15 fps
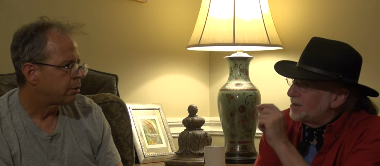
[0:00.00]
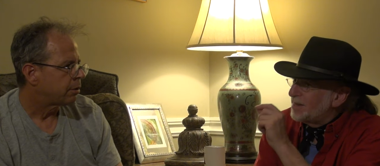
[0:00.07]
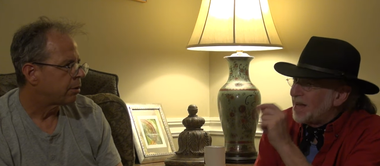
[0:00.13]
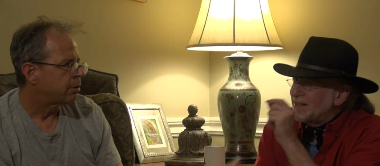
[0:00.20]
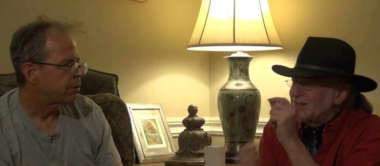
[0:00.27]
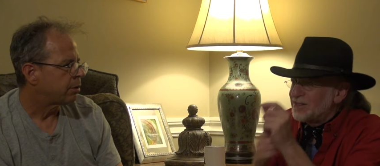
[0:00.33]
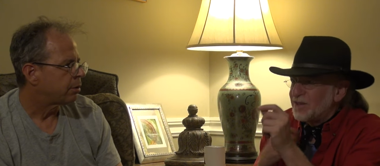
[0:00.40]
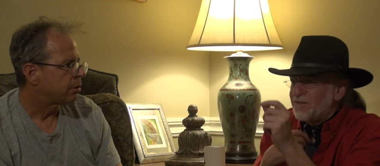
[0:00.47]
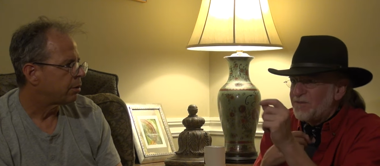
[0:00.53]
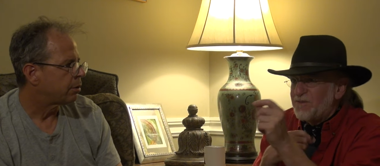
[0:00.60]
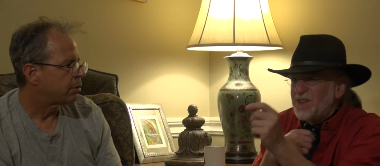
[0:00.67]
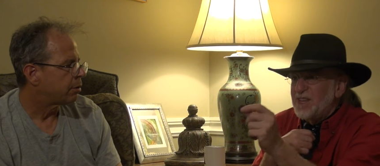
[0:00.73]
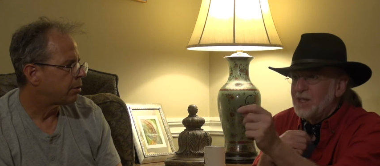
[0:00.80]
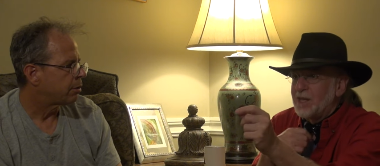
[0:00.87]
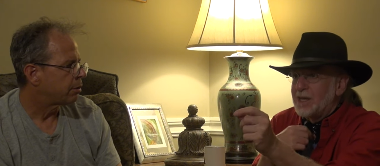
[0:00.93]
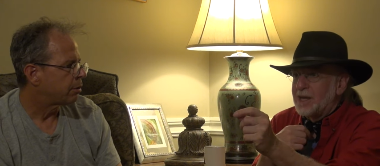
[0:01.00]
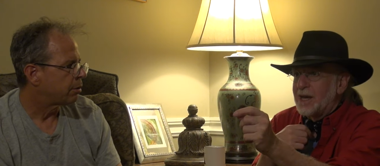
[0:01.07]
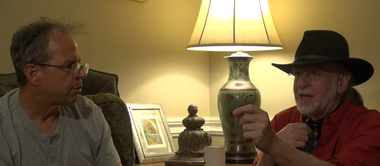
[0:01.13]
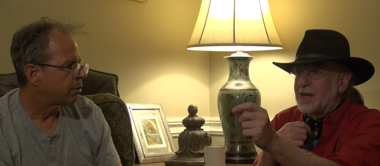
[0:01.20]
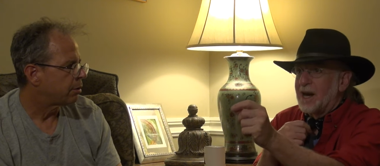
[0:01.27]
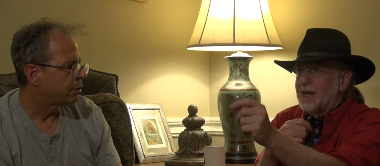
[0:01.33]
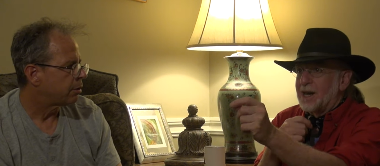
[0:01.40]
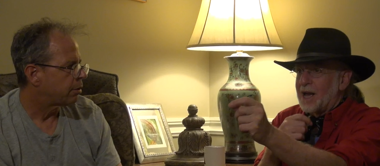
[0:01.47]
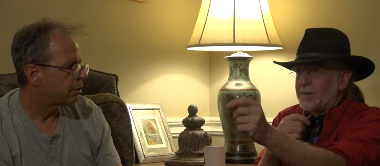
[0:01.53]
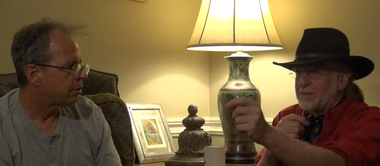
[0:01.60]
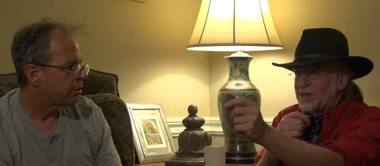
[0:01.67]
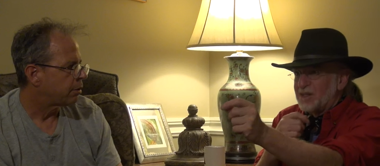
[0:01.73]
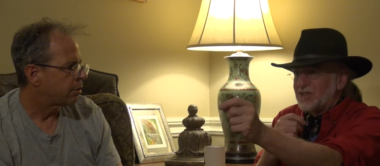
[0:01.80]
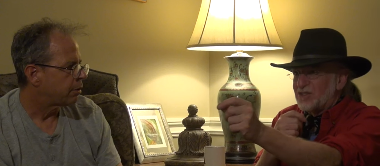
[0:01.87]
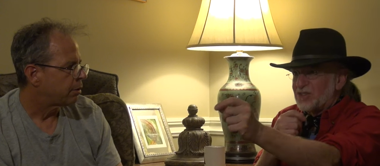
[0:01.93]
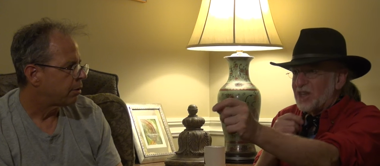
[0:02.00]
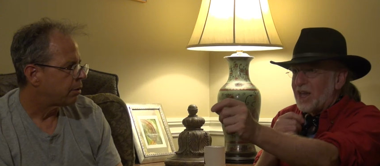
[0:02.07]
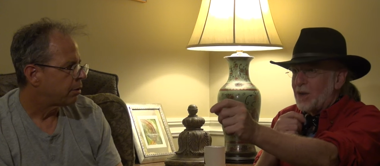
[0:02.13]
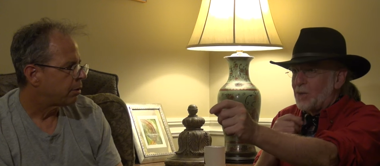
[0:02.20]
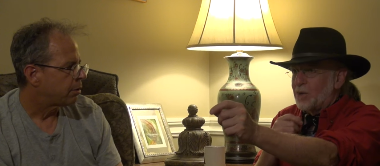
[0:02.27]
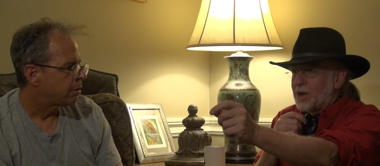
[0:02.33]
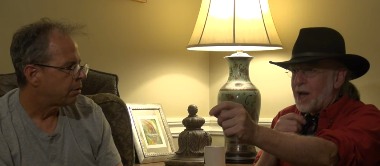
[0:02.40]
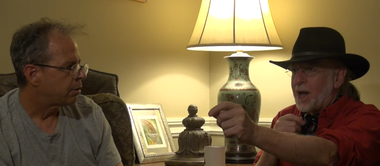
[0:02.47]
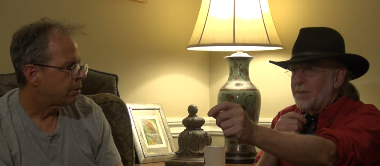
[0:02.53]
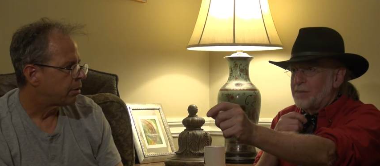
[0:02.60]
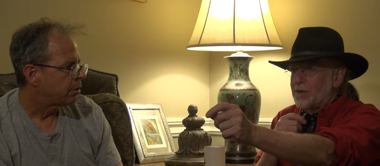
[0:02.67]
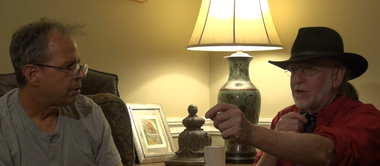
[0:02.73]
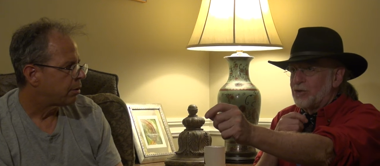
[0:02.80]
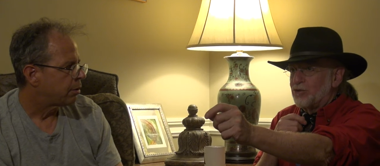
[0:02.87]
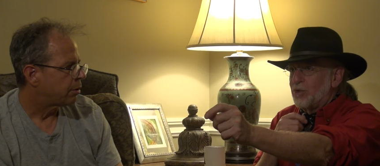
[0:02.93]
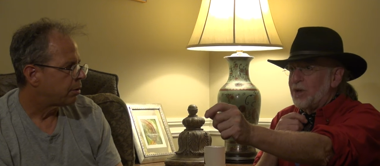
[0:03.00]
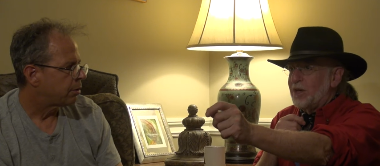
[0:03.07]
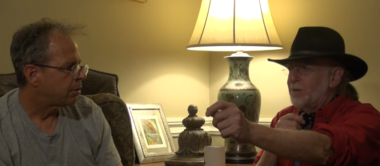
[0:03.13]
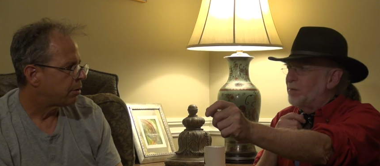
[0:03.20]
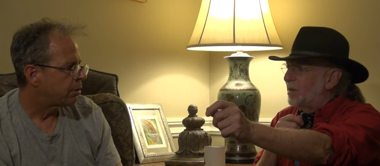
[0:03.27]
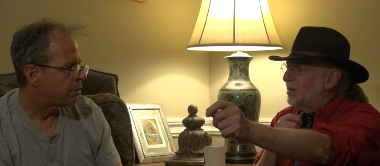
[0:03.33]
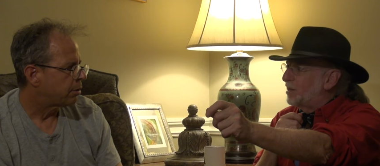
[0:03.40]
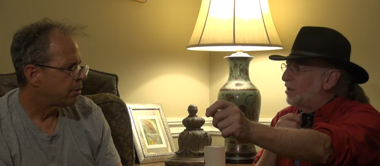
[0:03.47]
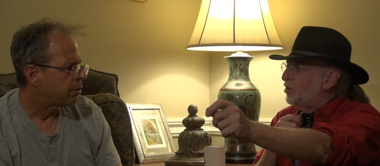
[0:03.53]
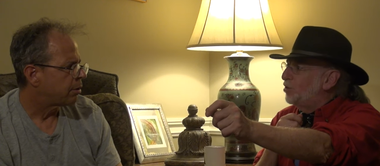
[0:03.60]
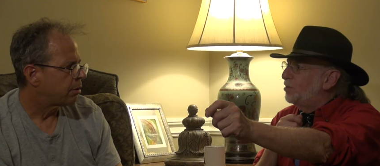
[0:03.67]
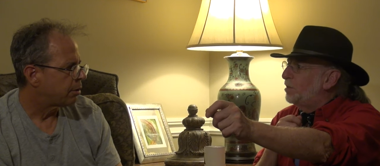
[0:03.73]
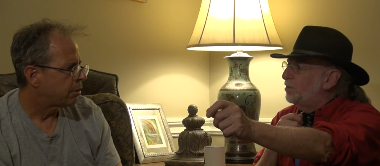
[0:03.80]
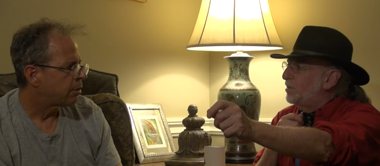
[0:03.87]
Speaker 1: that's the feeling I got. I'm going to say what I'm going to treat him like a human